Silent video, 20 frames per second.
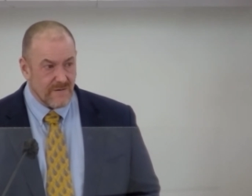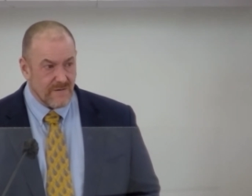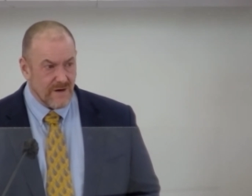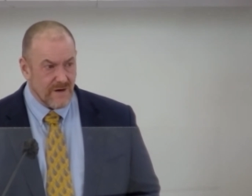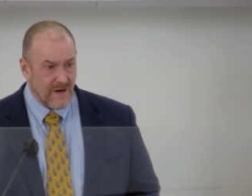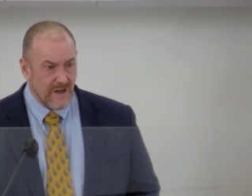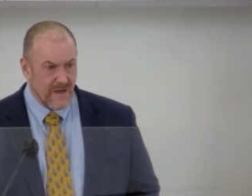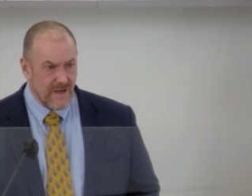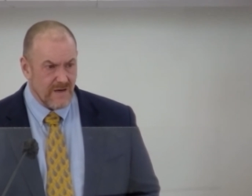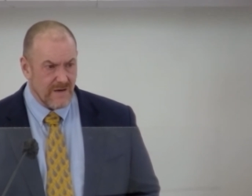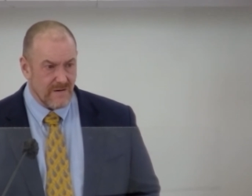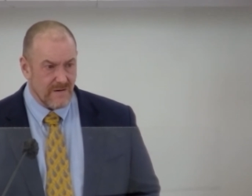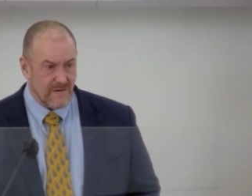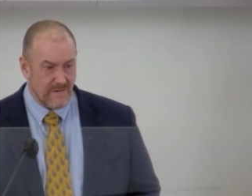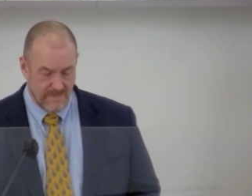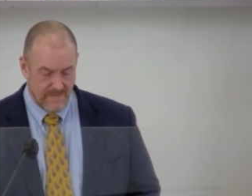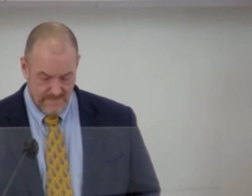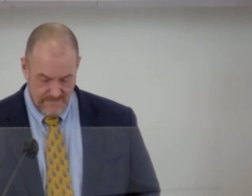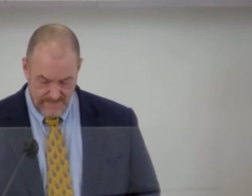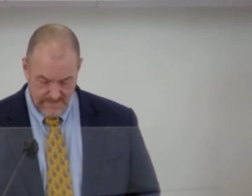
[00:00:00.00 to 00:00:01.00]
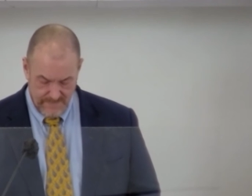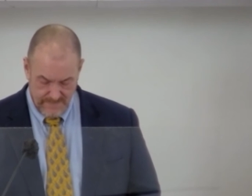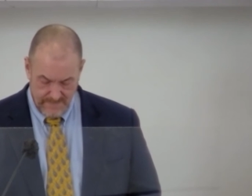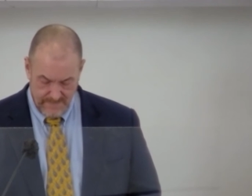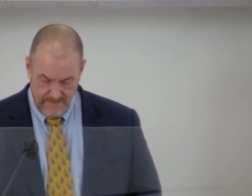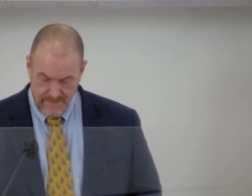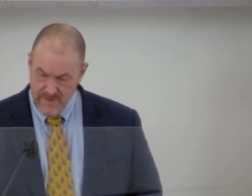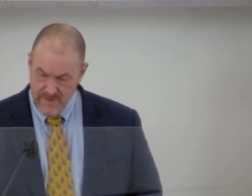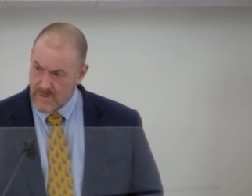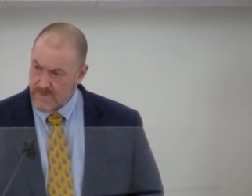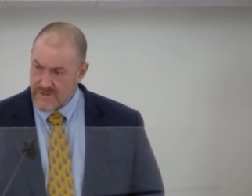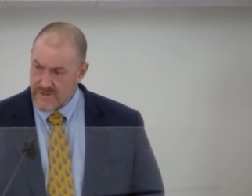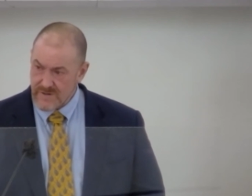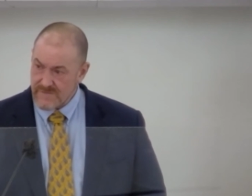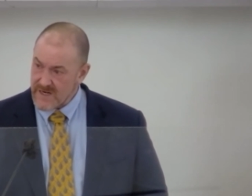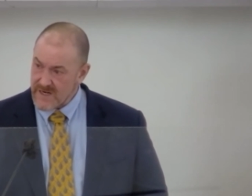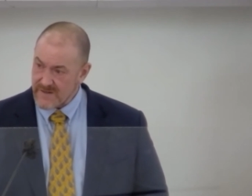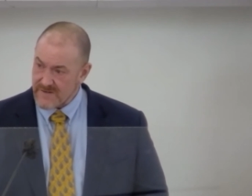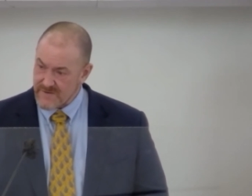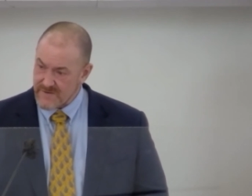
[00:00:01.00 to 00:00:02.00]
or uncle, no
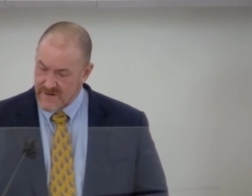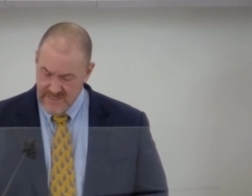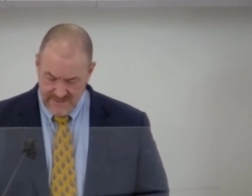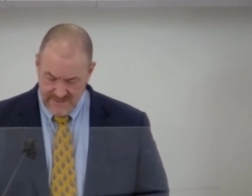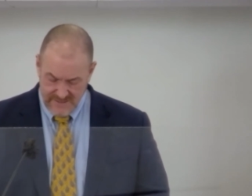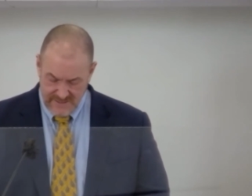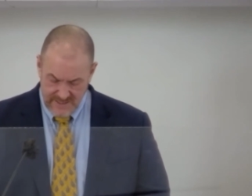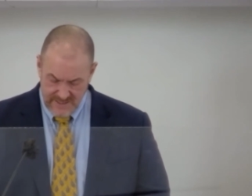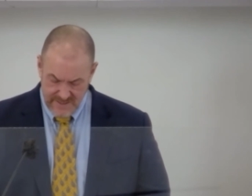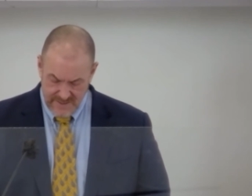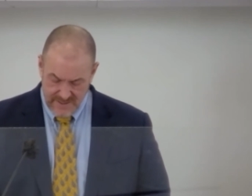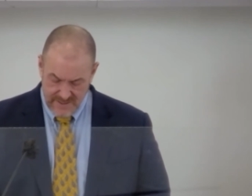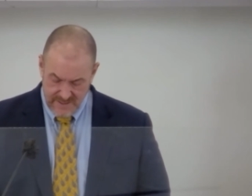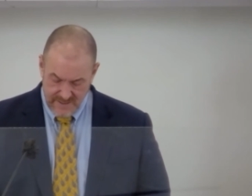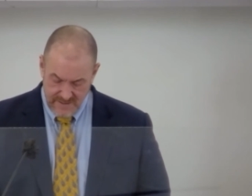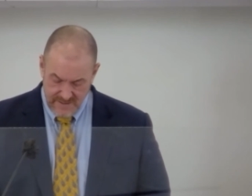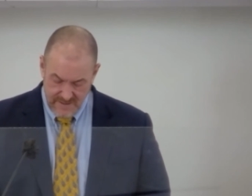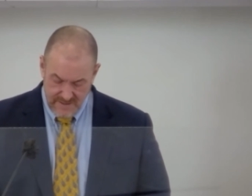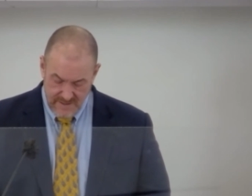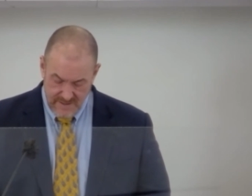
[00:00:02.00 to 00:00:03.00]
direct translation.